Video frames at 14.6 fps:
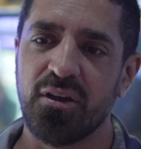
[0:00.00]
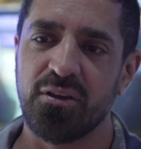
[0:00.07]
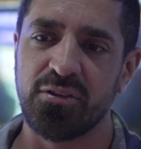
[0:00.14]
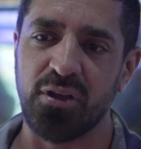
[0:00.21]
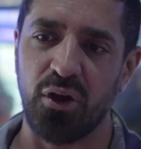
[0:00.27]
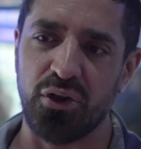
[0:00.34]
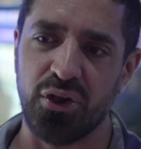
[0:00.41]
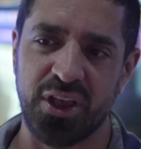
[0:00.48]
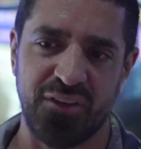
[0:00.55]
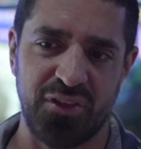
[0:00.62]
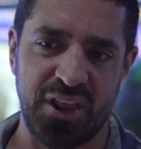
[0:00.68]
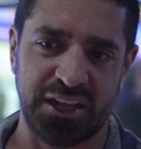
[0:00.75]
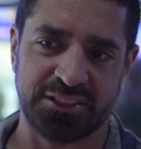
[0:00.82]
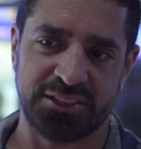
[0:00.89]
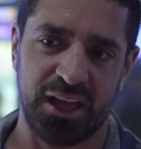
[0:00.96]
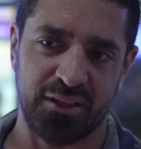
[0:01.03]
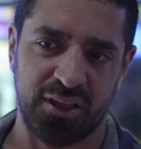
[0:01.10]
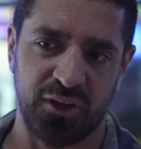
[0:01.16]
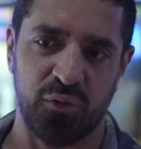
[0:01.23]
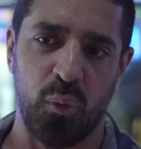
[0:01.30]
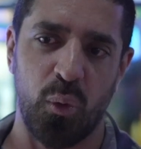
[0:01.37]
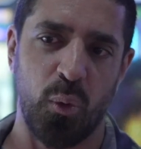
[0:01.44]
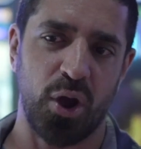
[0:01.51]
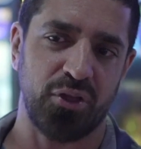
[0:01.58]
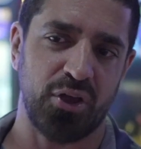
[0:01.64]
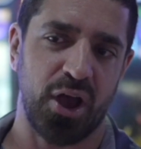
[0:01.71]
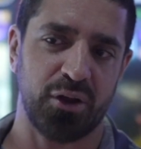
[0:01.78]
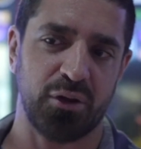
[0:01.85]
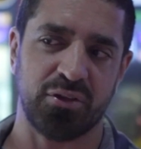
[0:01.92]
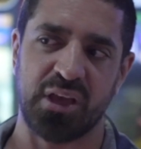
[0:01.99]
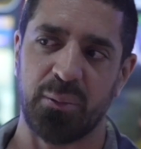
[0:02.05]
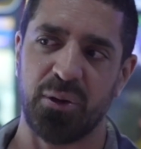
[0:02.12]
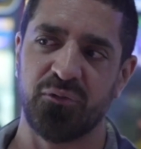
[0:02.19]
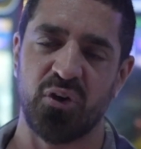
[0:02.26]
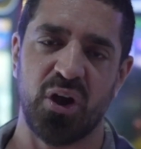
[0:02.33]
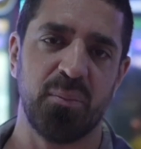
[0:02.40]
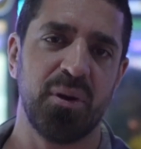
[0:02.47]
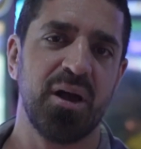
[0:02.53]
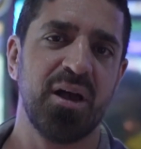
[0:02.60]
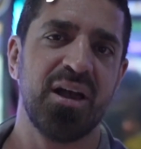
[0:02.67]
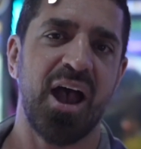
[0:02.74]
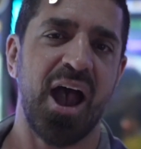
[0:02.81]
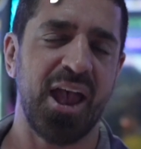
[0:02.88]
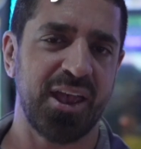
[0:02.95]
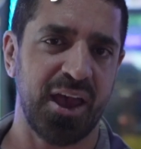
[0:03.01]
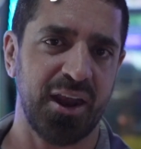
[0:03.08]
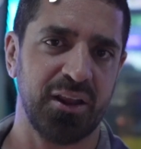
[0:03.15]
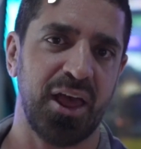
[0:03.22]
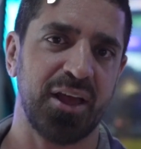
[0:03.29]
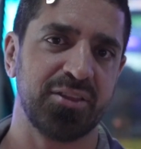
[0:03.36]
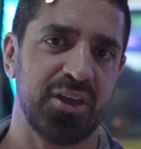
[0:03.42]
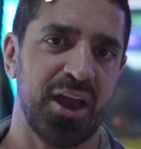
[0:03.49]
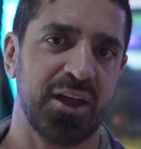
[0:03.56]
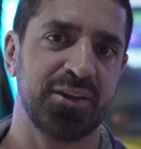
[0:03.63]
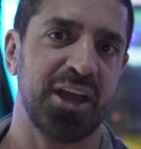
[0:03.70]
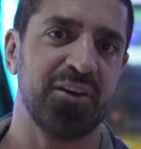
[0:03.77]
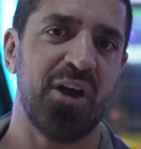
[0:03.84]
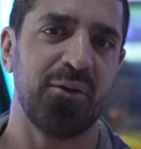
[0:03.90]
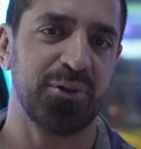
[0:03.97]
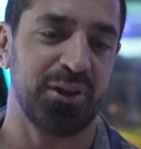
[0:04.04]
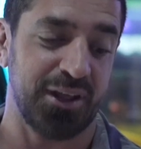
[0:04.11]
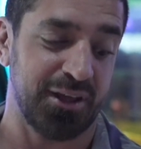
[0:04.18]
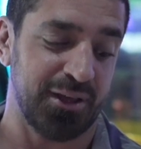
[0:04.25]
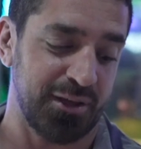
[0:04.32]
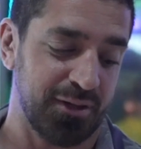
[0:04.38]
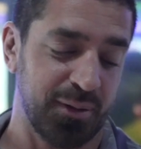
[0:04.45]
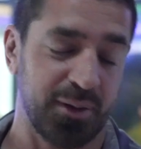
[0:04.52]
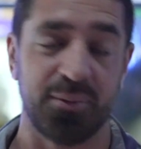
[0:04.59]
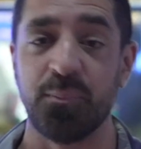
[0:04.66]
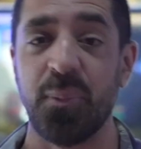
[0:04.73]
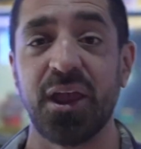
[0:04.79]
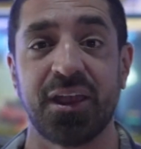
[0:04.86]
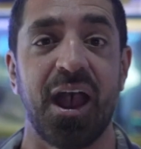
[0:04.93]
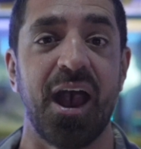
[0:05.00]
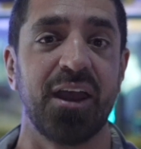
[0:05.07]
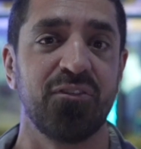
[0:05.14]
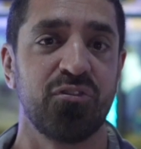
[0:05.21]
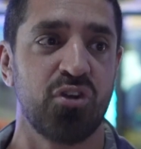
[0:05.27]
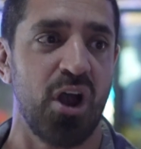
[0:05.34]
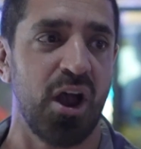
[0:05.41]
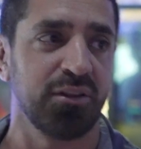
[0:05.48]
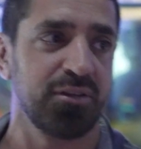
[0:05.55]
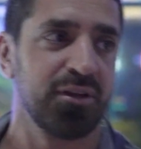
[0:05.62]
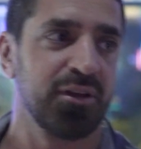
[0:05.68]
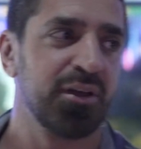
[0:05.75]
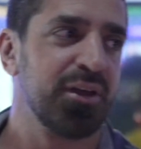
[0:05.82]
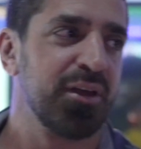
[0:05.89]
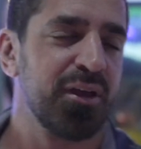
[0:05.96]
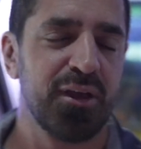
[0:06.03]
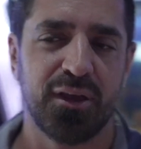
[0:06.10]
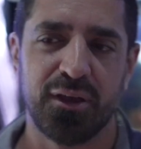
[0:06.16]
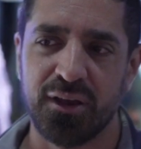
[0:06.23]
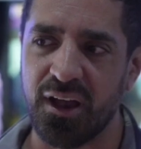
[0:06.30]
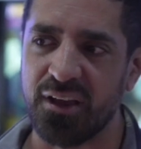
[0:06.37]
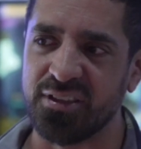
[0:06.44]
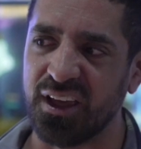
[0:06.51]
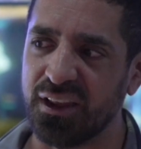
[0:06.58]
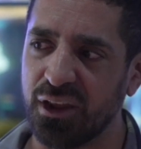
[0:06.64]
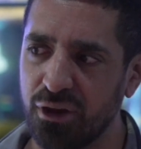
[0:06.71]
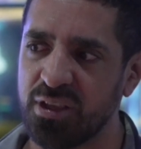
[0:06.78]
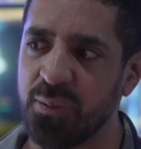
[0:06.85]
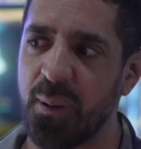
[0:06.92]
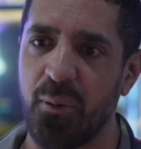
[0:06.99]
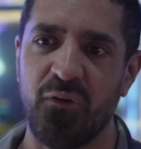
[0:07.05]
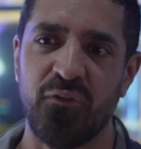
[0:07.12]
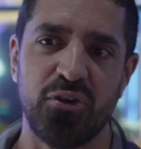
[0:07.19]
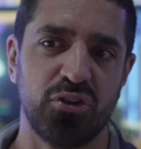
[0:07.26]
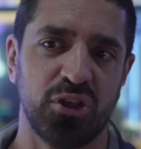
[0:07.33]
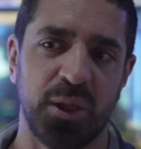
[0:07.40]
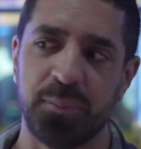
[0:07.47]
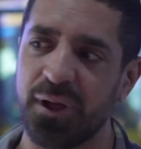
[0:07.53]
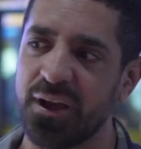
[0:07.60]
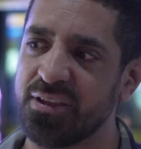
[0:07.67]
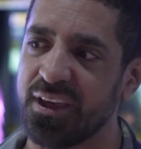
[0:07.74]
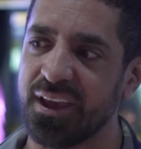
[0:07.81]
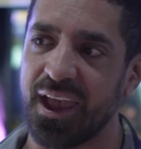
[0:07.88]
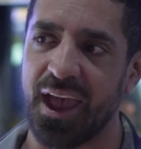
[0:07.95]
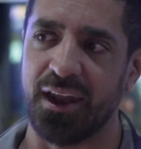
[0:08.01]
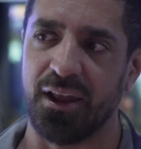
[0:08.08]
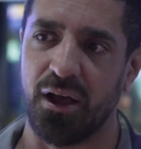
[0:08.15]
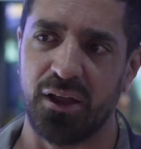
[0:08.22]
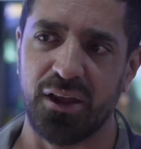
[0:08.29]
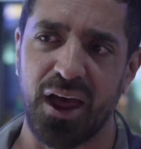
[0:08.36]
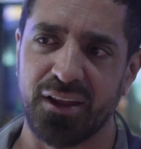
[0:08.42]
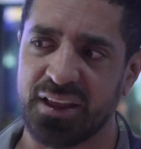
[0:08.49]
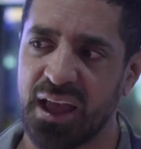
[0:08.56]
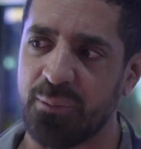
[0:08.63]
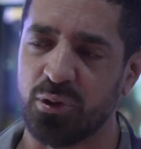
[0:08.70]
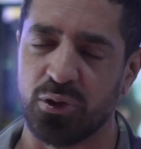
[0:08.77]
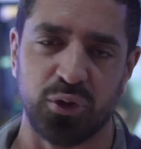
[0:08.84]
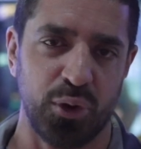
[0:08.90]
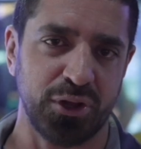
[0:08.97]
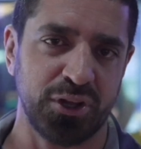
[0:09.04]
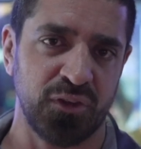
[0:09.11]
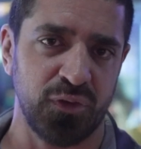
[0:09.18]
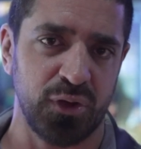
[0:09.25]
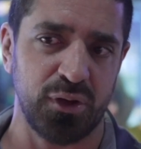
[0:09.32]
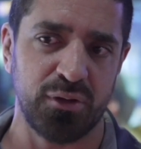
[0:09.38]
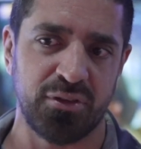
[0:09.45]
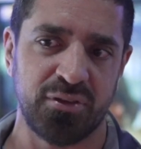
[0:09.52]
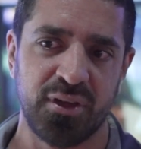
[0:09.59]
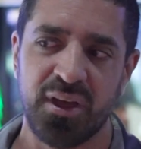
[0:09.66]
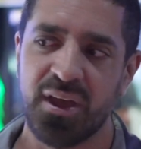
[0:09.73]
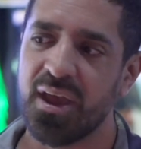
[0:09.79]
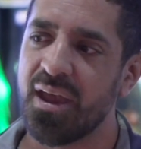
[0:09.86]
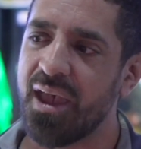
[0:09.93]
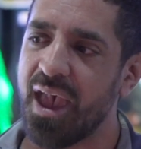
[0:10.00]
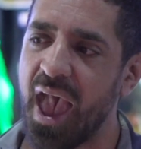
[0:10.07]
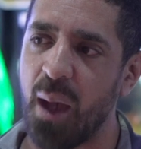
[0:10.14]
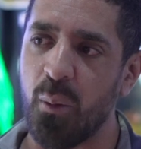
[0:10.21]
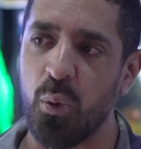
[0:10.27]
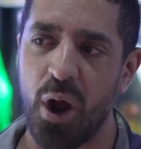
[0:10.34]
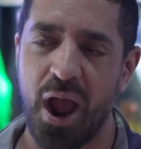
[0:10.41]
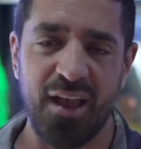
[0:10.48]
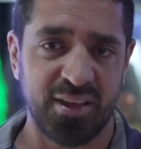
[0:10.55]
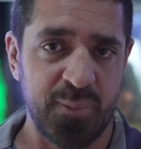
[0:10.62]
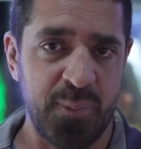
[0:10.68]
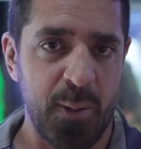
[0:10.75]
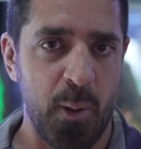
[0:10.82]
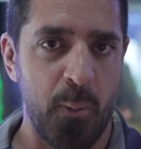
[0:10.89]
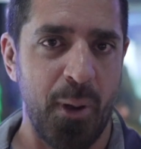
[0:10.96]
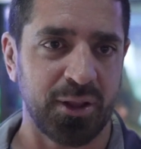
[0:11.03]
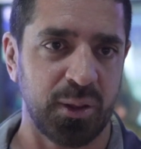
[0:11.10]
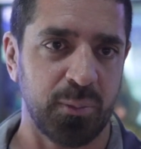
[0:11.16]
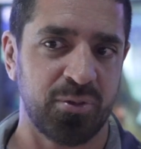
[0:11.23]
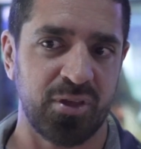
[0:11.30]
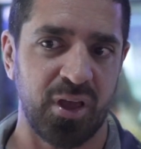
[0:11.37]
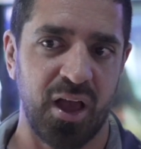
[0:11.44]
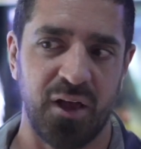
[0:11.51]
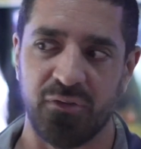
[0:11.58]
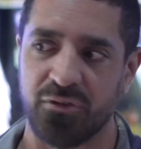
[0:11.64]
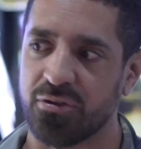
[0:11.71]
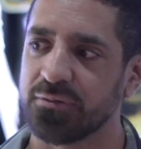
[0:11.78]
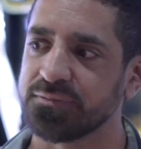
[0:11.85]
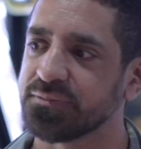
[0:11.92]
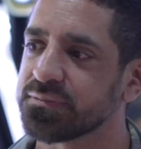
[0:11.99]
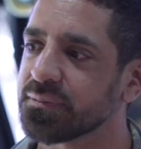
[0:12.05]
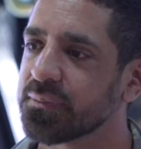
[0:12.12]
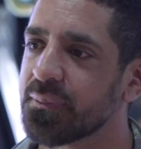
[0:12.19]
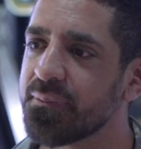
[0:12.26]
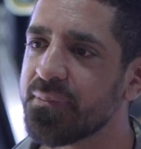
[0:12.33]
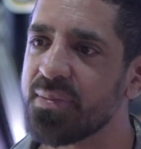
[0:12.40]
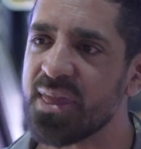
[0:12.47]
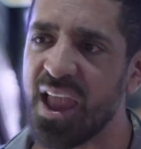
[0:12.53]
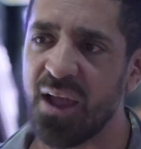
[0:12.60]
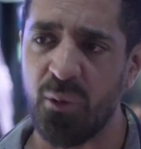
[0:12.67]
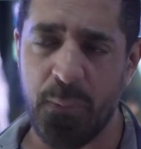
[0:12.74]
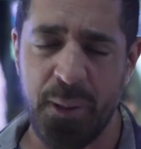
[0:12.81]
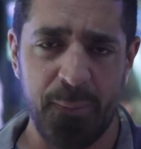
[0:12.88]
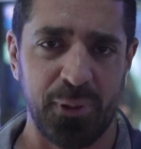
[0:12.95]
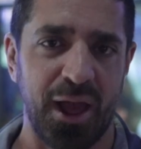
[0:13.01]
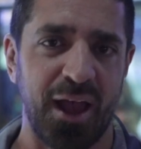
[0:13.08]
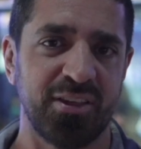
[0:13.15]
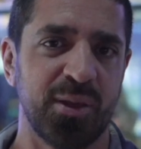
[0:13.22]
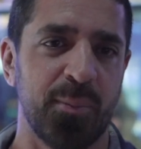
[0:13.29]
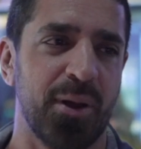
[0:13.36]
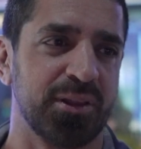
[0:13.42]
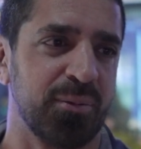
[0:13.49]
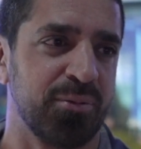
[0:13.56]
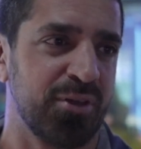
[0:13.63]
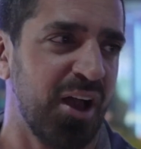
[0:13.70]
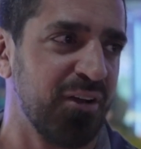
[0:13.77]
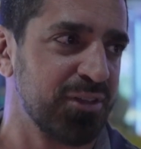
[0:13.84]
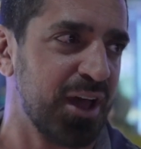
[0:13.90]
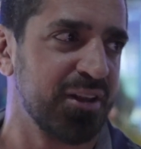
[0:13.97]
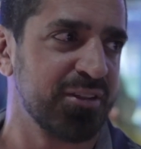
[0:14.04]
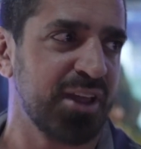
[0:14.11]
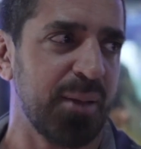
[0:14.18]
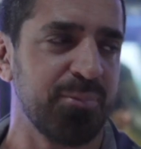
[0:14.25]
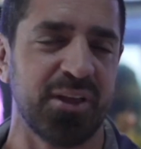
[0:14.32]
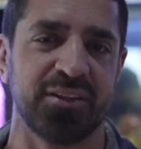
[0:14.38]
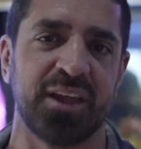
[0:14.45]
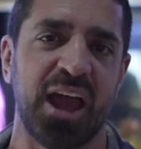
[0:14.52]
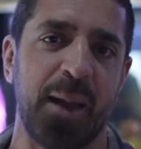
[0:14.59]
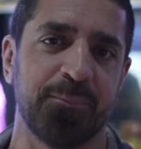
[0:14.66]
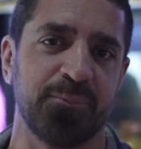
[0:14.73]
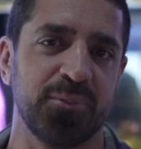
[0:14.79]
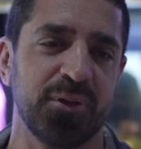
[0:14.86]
So you're getting that sense of where the audio is coming from. I kind of like the idea of having the mic out of shot because it looks a bit more visually pleasing. And a lot of times we'll do interviews and we're asking people about themselves. And when people ask about themselves, a lot of times they tap,